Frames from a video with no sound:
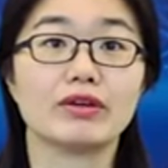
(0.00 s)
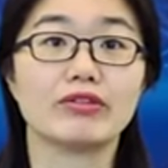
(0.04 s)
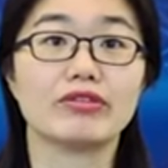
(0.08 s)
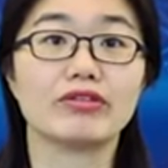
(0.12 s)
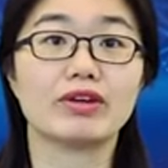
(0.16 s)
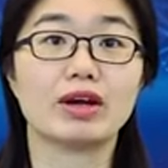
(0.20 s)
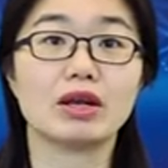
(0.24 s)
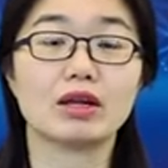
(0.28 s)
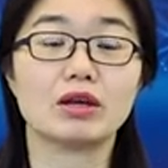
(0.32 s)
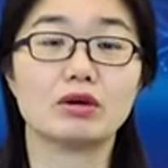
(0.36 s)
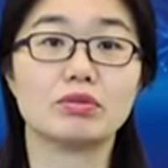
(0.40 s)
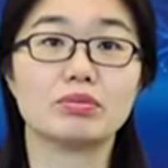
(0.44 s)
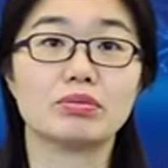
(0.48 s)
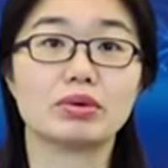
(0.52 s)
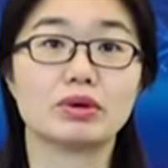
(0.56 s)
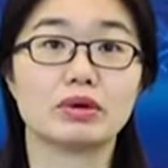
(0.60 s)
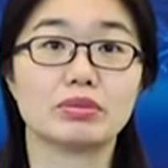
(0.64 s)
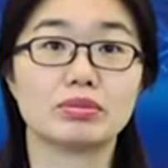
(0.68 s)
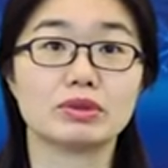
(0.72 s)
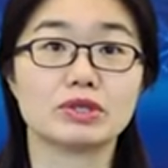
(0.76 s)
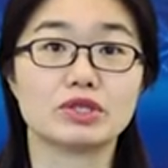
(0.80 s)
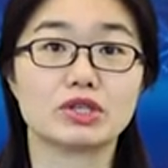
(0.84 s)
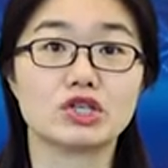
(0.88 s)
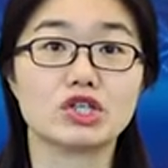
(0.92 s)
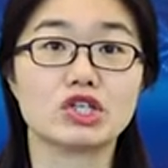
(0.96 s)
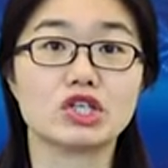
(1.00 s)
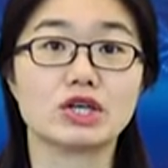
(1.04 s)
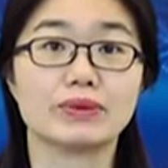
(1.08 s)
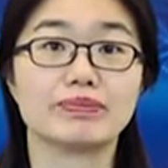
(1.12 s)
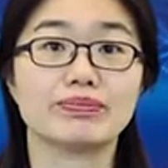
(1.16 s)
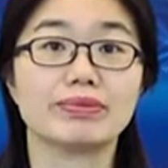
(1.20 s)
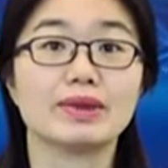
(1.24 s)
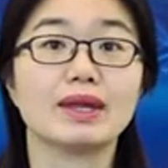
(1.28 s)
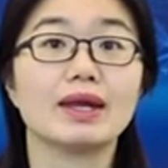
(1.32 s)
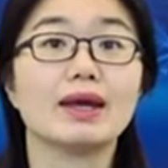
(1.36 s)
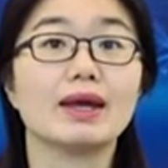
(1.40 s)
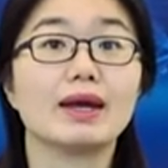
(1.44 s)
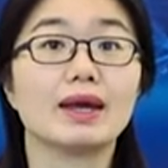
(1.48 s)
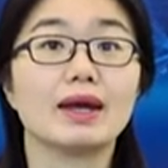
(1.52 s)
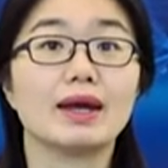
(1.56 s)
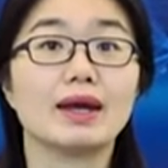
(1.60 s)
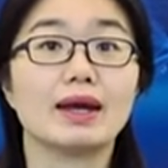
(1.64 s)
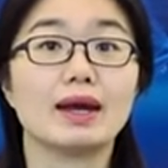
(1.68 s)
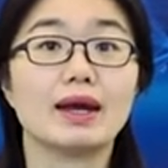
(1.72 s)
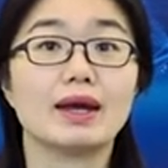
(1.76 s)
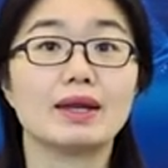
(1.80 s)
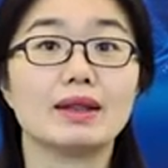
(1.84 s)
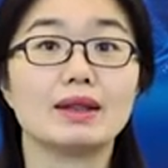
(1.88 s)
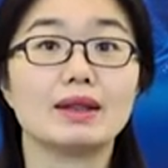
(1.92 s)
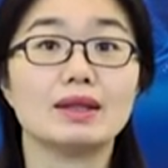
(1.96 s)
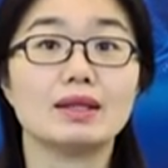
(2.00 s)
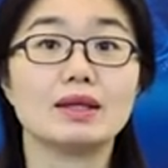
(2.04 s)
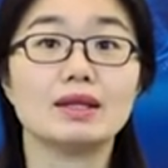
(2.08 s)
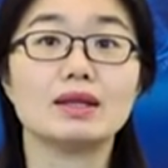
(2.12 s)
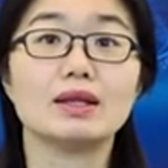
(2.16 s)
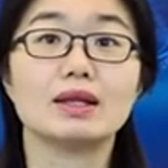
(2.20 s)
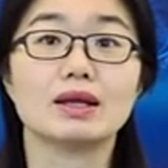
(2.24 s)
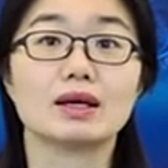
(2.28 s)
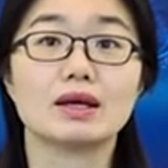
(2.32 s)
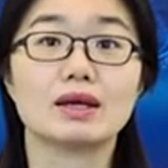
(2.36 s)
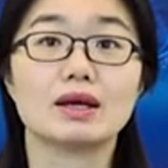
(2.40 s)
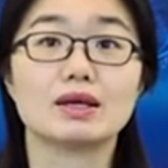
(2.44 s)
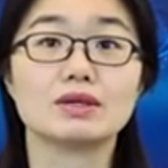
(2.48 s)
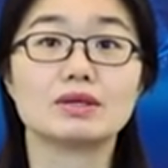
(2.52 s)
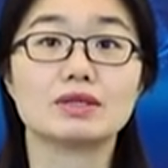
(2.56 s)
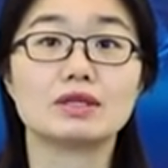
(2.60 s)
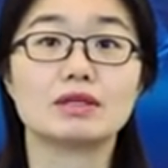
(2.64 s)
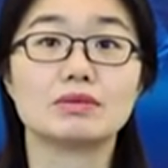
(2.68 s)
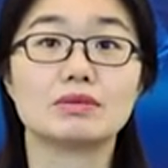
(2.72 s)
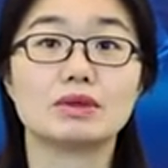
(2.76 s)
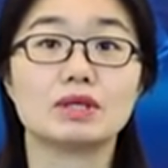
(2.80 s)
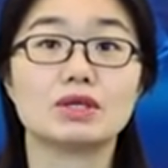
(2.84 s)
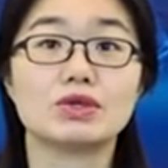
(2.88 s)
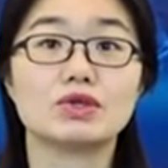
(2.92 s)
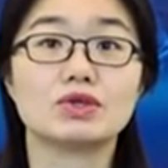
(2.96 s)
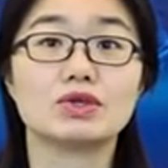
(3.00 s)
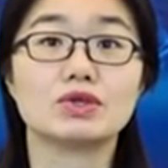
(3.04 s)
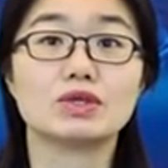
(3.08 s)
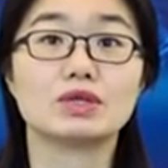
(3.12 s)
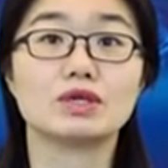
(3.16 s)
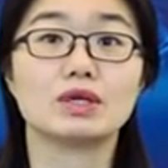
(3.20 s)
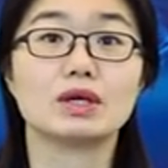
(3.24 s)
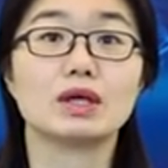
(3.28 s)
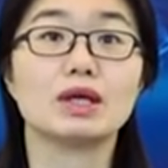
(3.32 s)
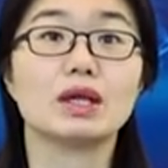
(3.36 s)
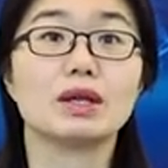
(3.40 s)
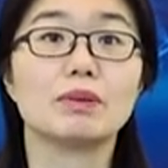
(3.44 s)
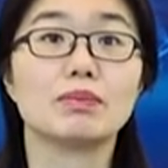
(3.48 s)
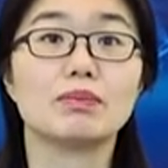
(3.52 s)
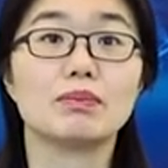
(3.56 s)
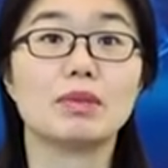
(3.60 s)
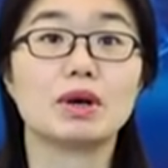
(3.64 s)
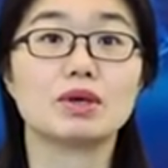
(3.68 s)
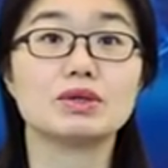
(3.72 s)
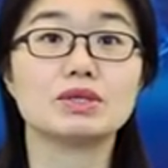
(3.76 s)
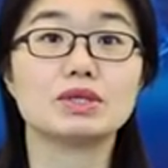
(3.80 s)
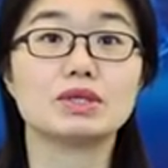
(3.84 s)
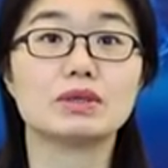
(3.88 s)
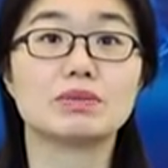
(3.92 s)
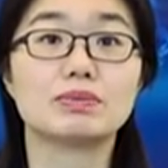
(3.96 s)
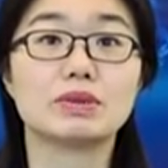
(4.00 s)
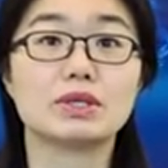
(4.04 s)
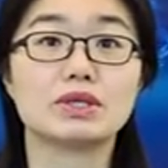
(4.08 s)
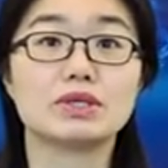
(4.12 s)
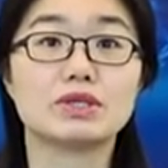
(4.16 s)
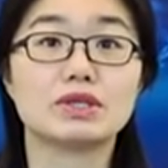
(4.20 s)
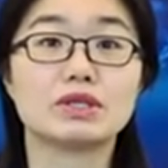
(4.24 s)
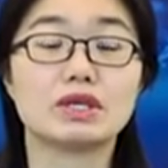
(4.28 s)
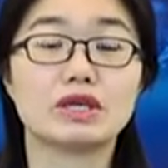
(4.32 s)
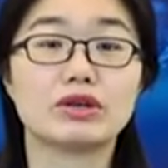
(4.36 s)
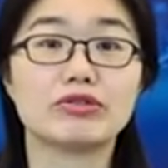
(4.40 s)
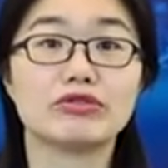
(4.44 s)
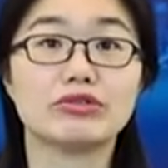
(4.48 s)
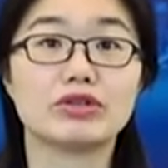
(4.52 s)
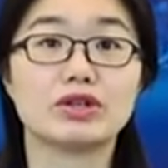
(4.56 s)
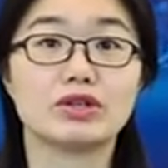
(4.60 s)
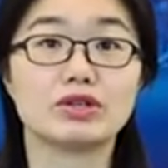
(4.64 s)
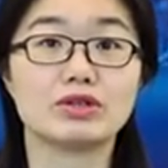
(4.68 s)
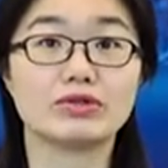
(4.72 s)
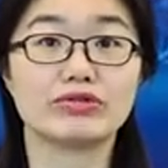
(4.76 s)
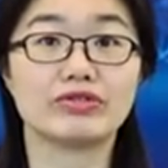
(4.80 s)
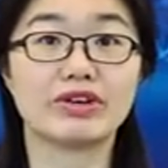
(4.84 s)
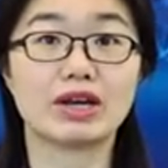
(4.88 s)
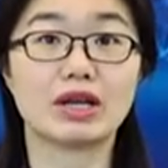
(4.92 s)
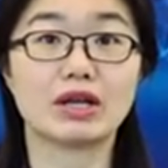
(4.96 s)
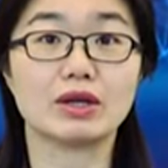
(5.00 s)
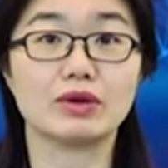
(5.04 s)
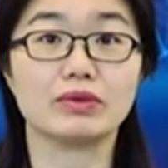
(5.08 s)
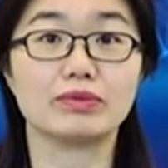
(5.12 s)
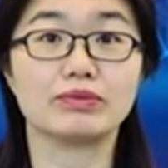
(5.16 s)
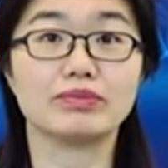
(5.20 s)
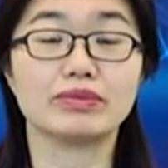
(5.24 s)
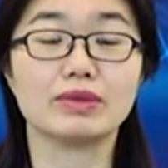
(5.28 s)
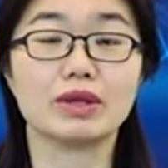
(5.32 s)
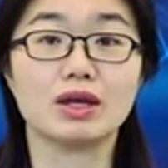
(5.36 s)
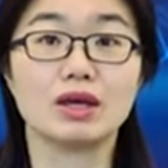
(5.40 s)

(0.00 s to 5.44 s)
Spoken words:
value proposition, and the customers must perceive this value.